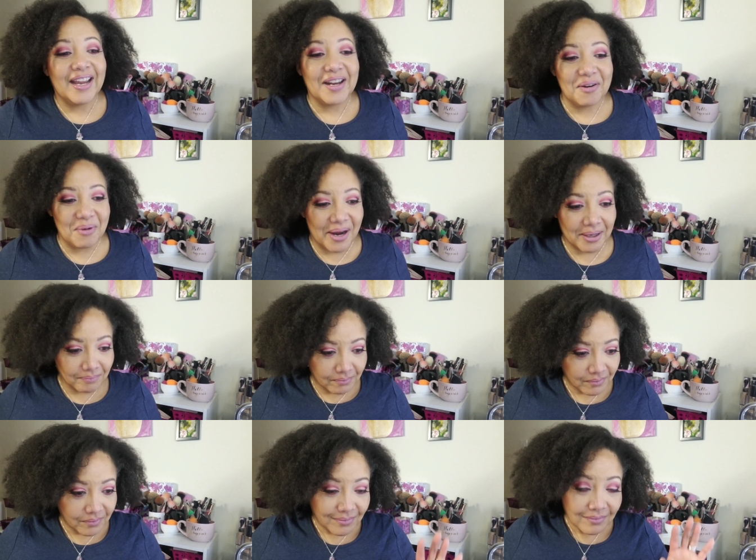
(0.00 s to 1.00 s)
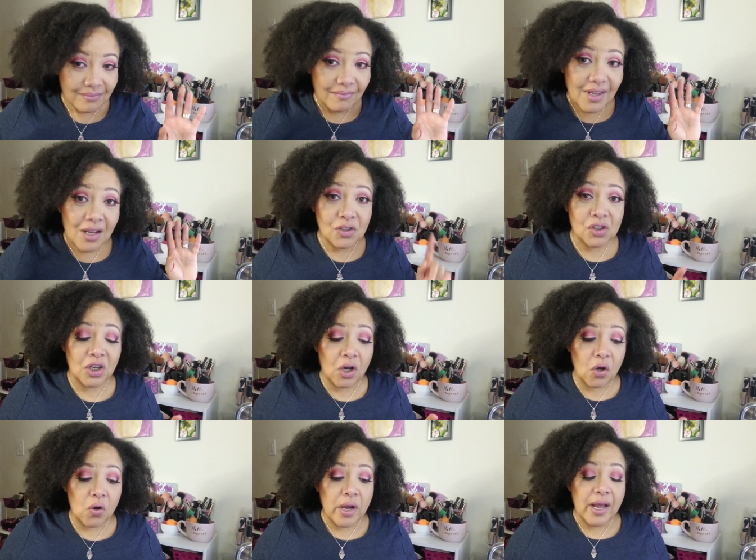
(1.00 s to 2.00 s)
Anyway,
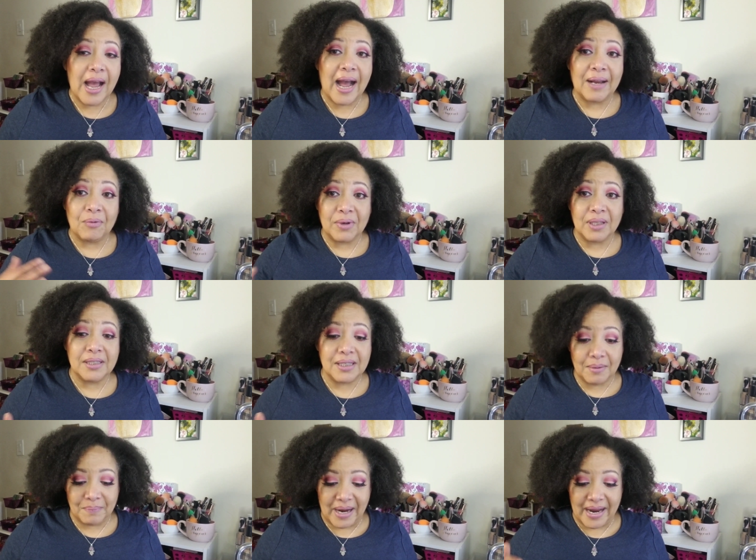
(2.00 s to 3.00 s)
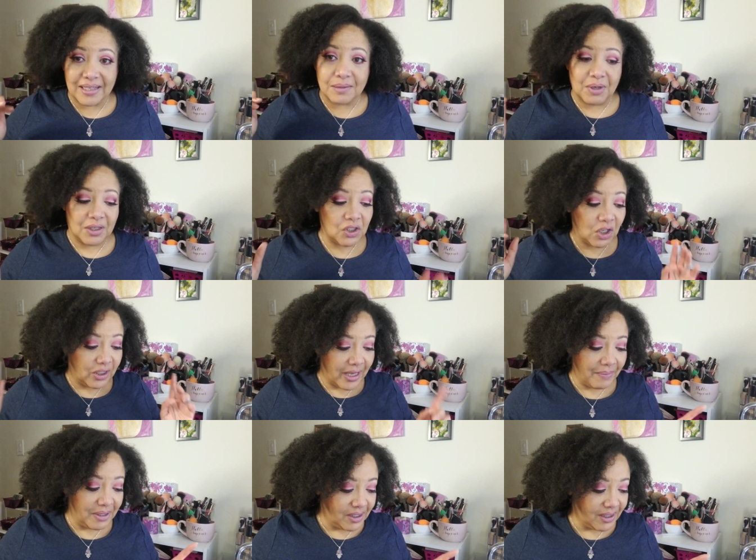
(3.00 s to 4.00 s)
so I really didn't buy as much. So
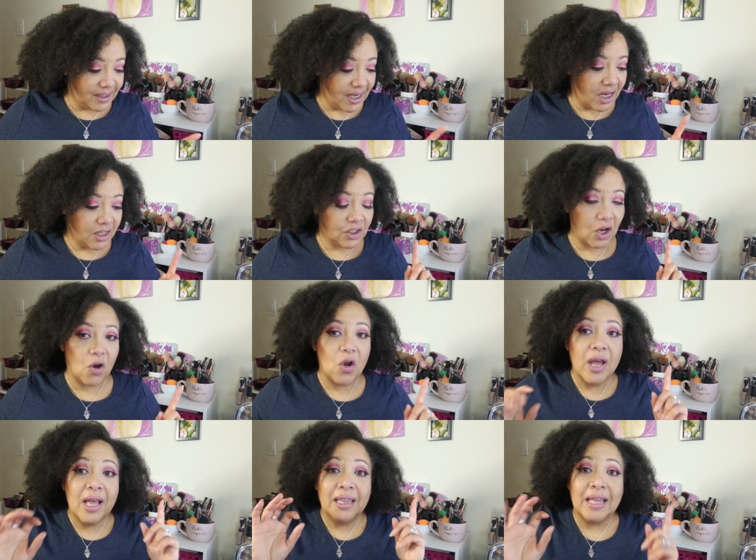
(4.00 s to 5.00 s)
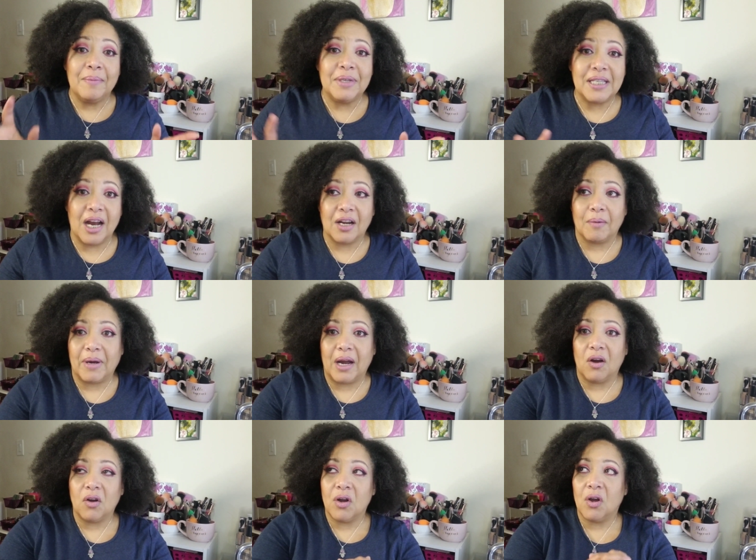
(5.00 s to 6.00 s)
let me just, so let me talk
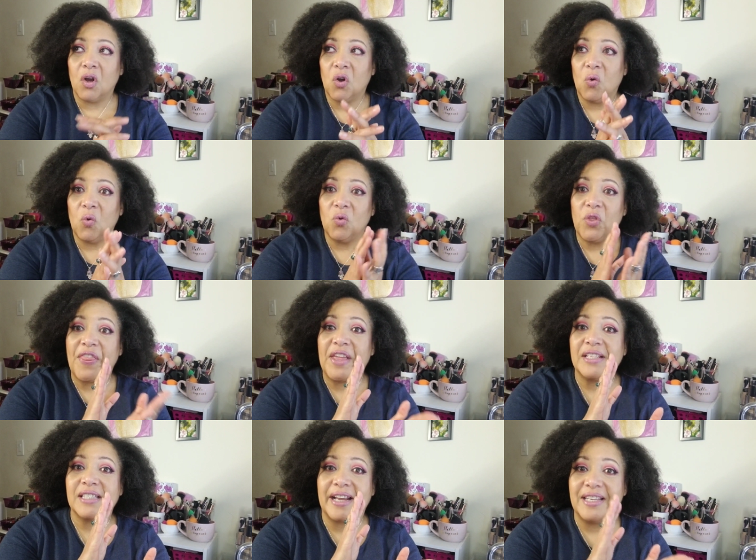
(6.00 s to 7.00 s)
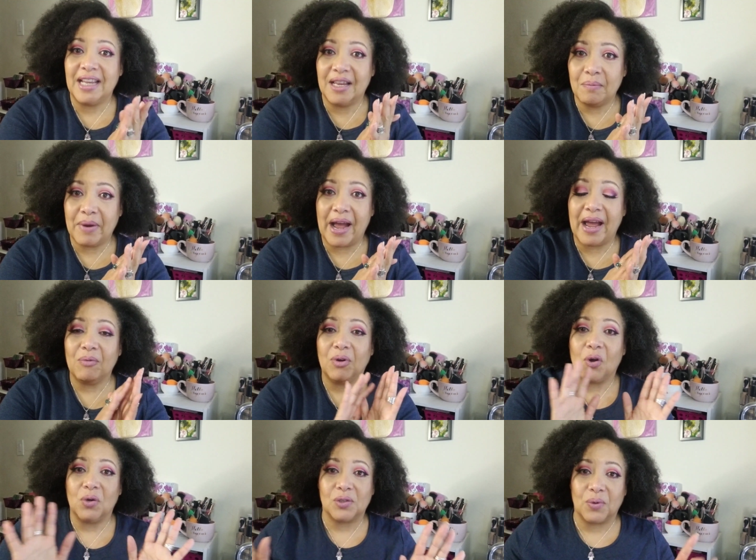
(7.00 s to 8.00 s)
about the things I didn't buy. We'll
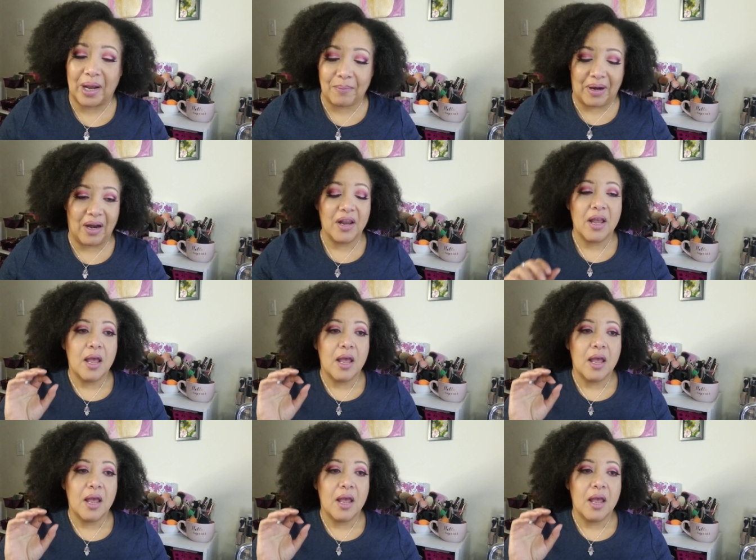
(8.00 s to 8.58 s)
go into what I bought.